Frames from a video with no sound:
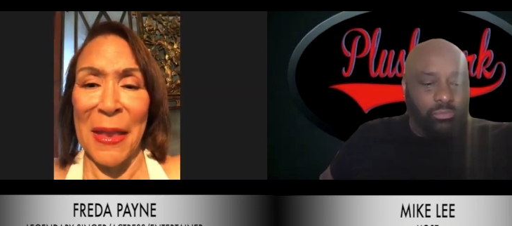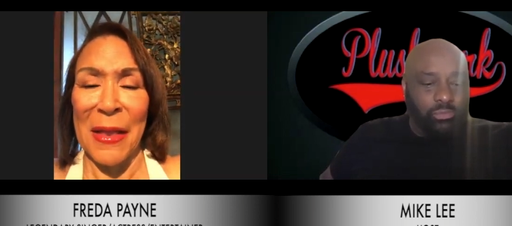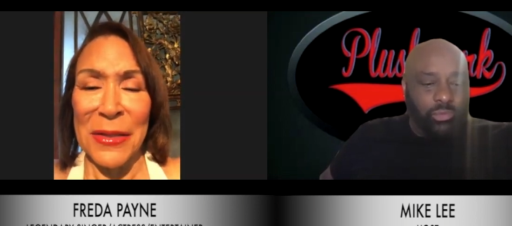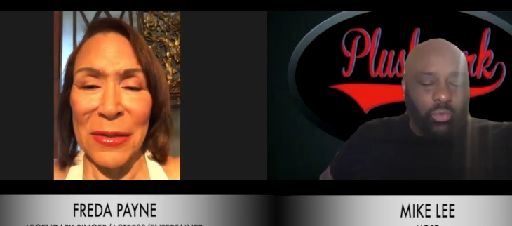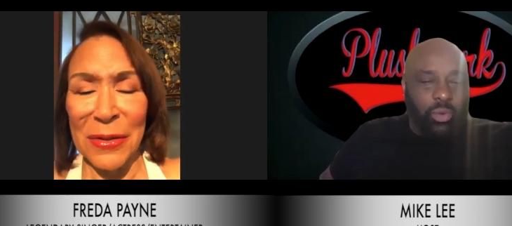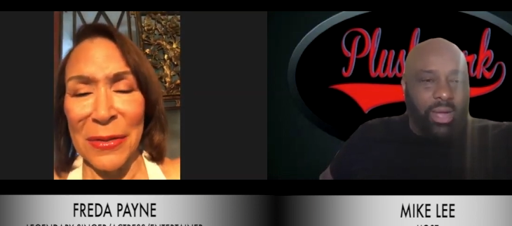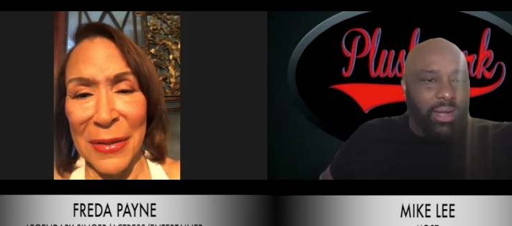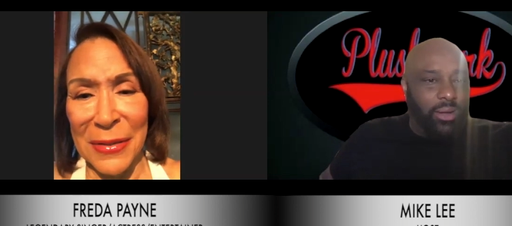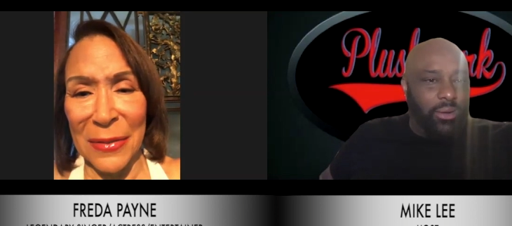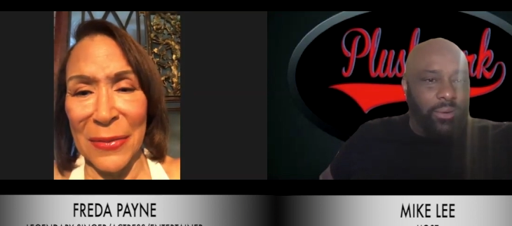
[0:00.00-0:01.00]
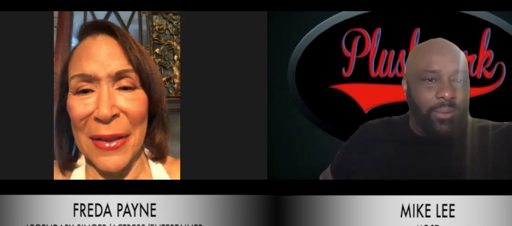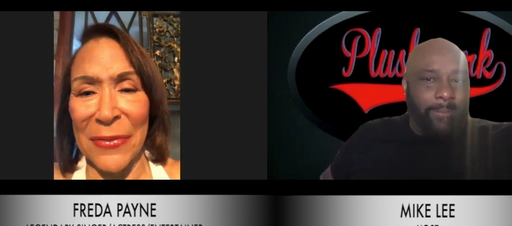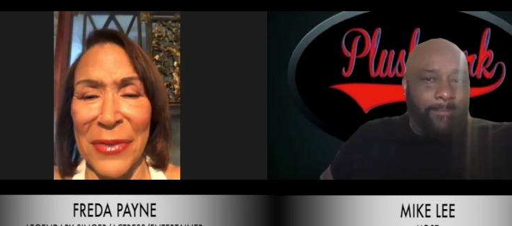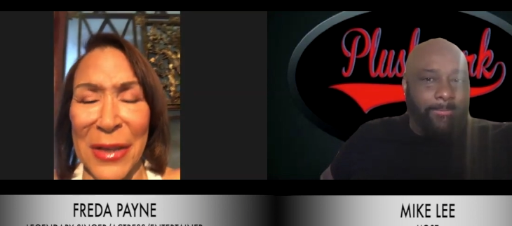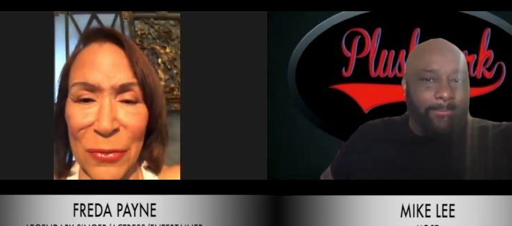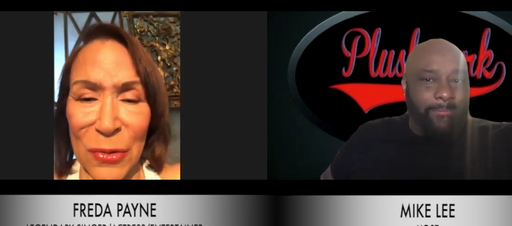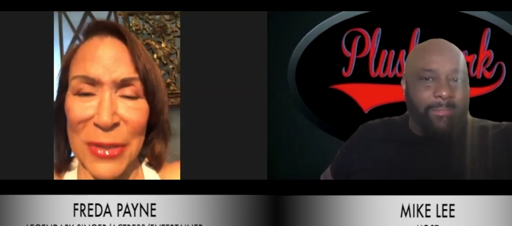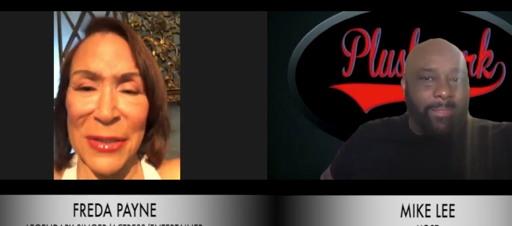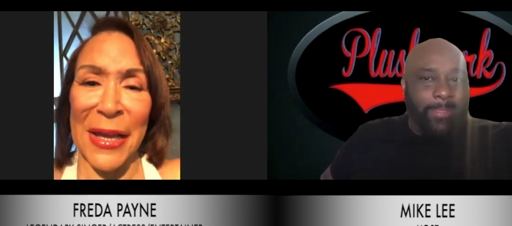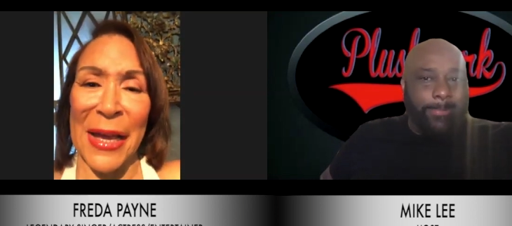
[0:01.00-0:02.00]
Speaker 1: So, oh. so, and then of course
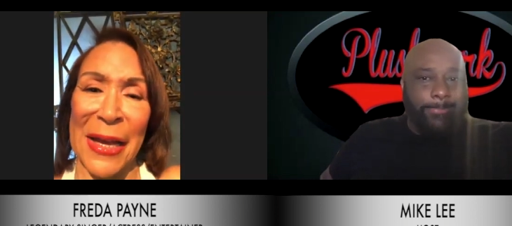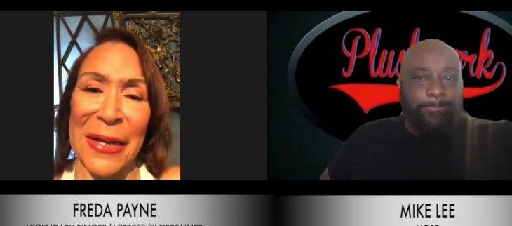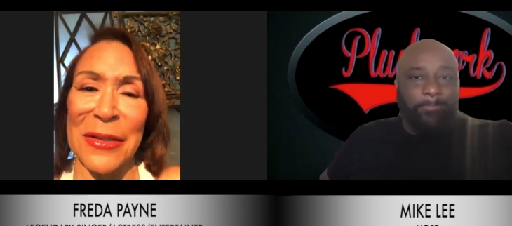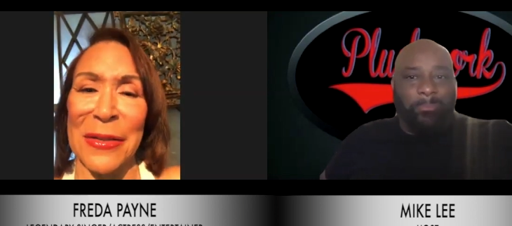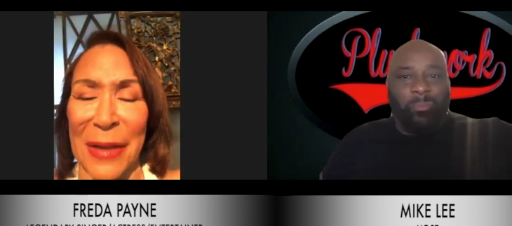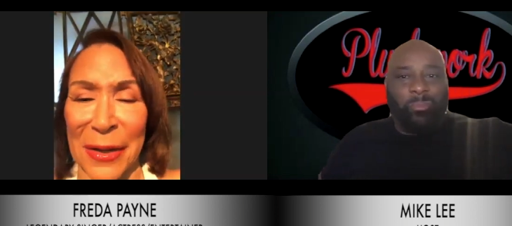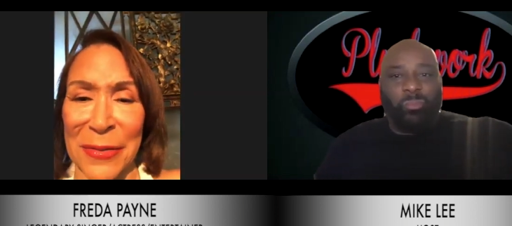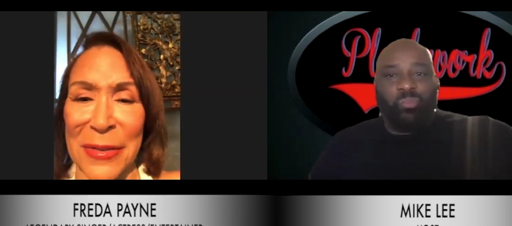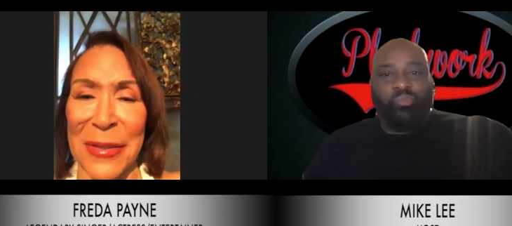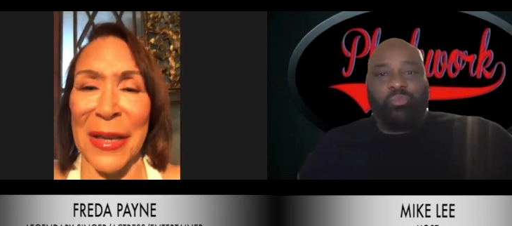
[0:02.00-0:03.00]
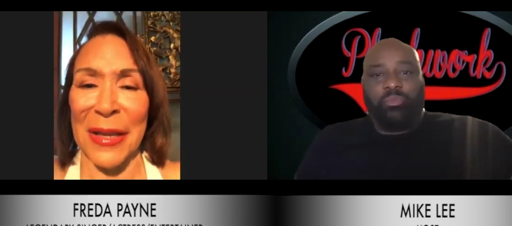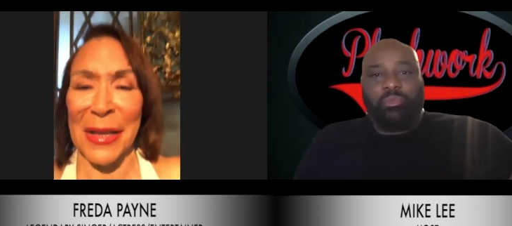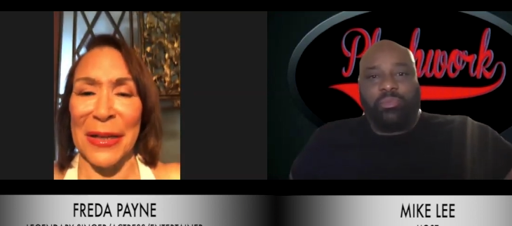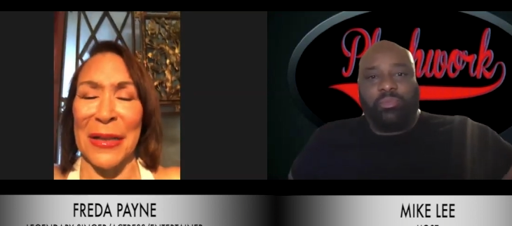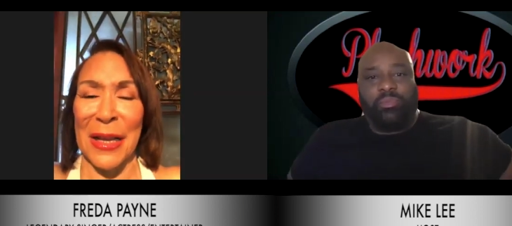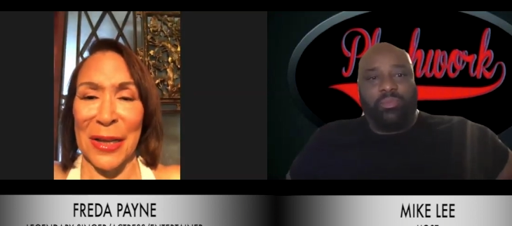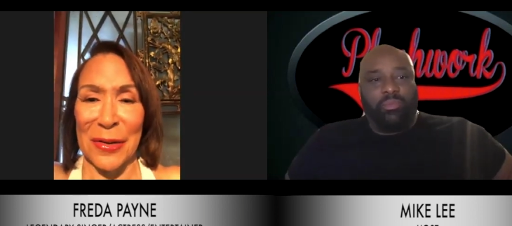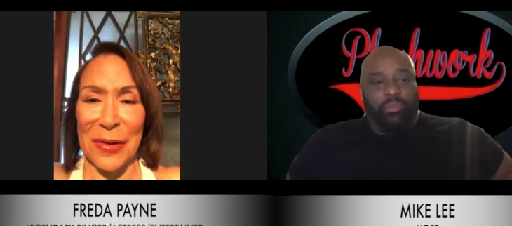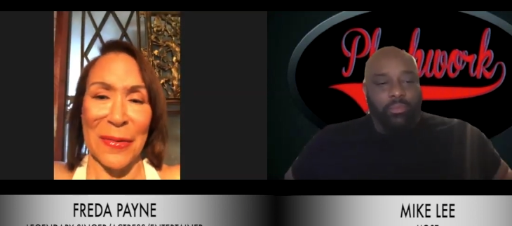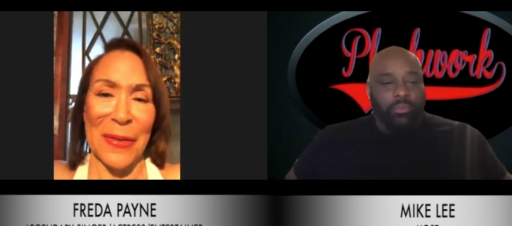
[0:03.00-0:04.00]
they had, a, like you say, a
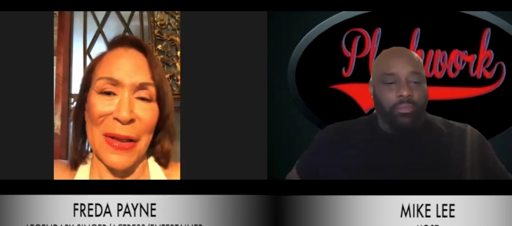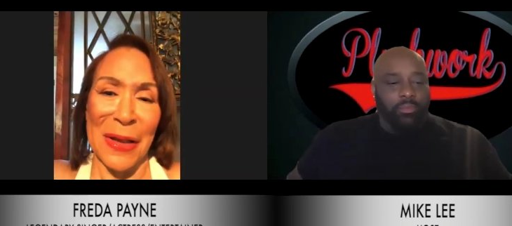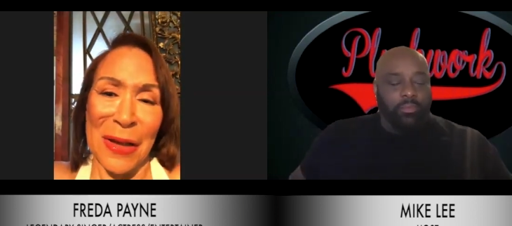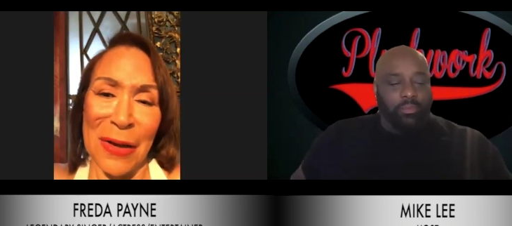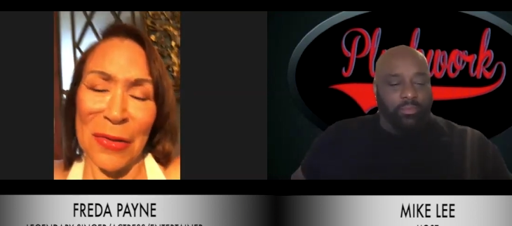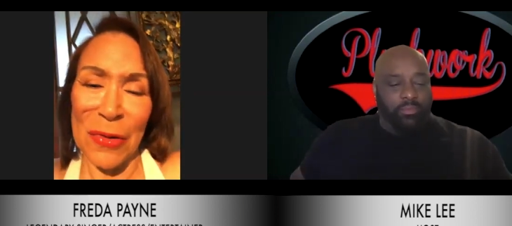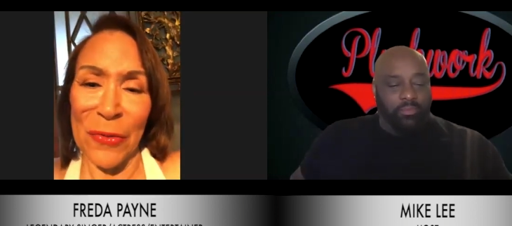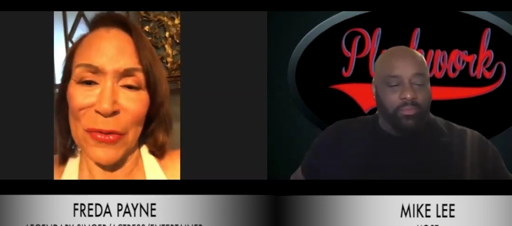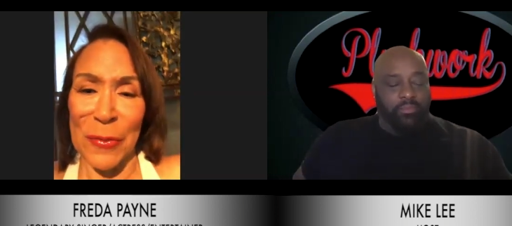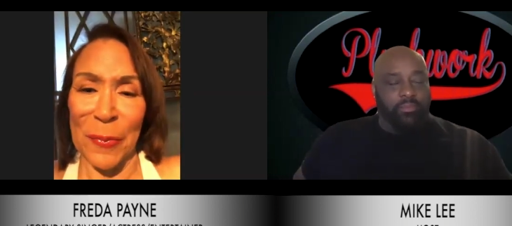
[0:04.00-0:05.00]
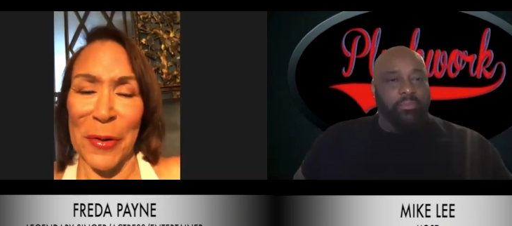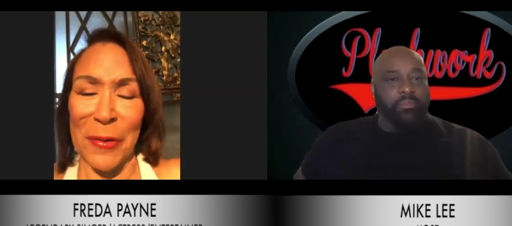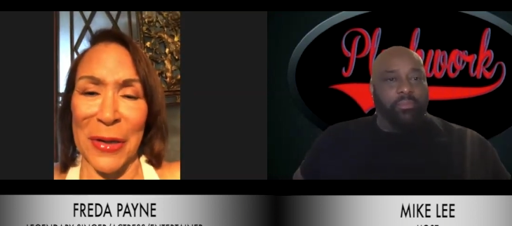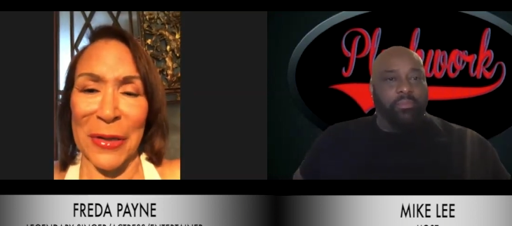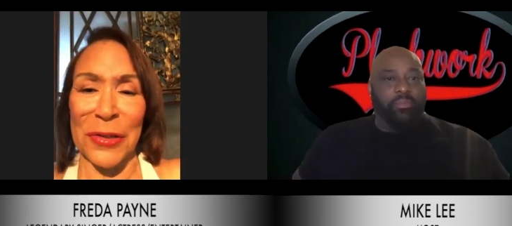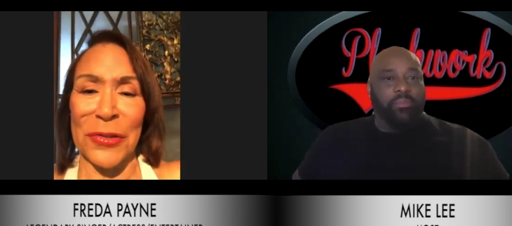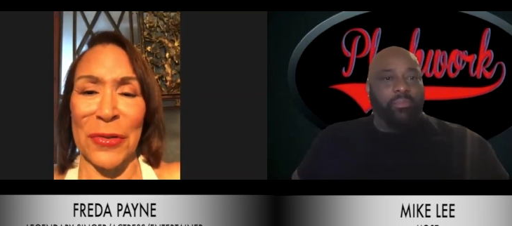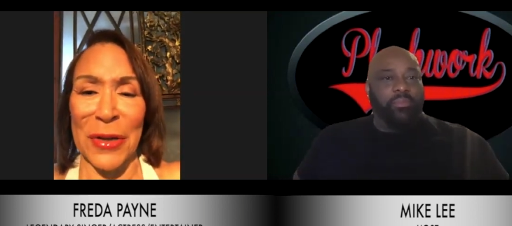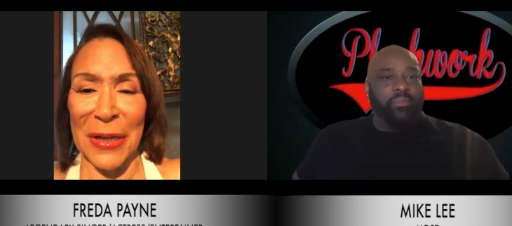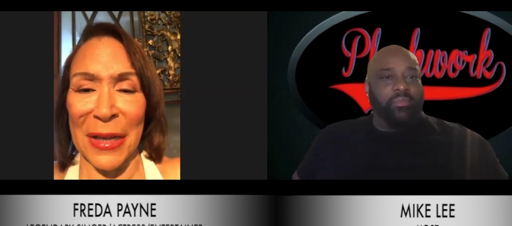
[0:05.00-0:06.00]
headliner, whoever mm-hmm. is mm-hmm. appearing in
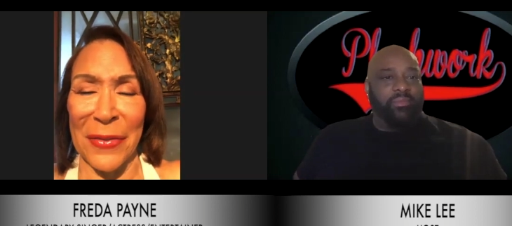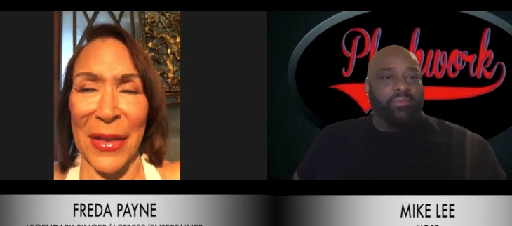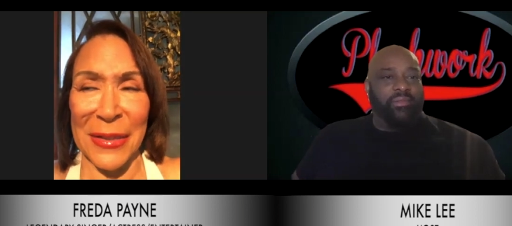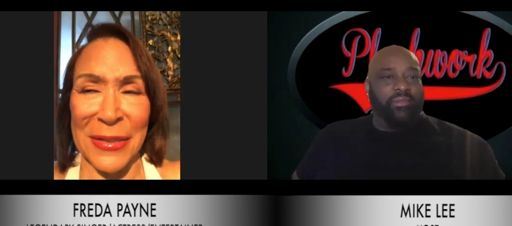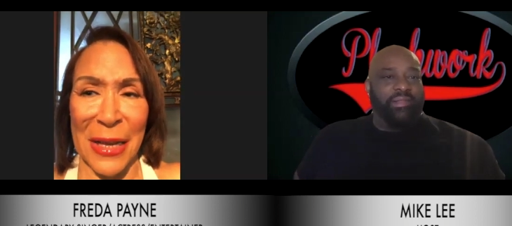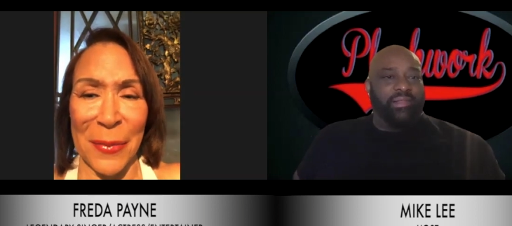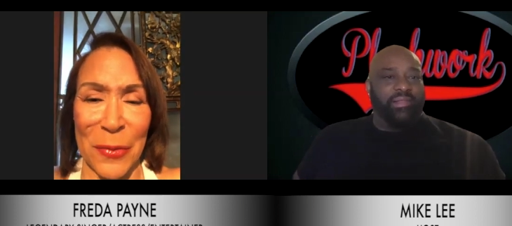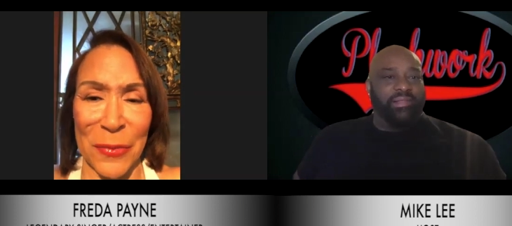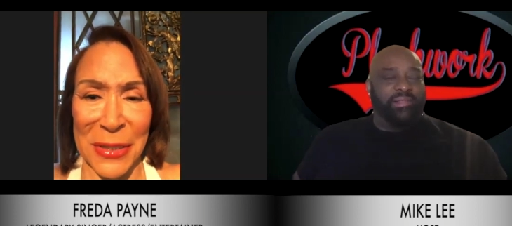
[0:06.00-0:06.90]
Detroit. And that time it was